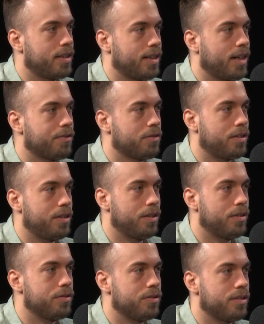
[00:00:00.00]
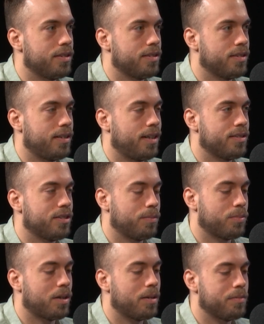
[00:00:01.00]
Like, everyone knows this, and that's the
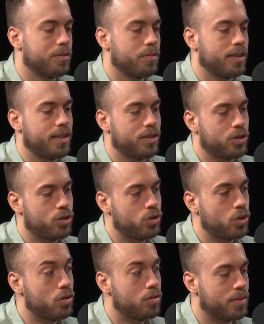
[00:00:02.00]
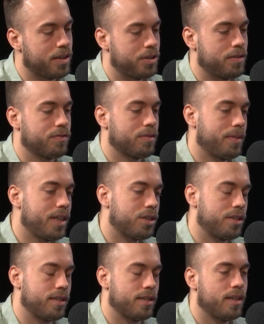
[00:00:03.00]
problem, is we get so much
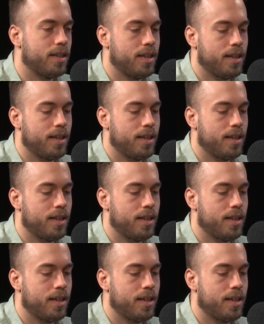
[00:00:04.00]
information.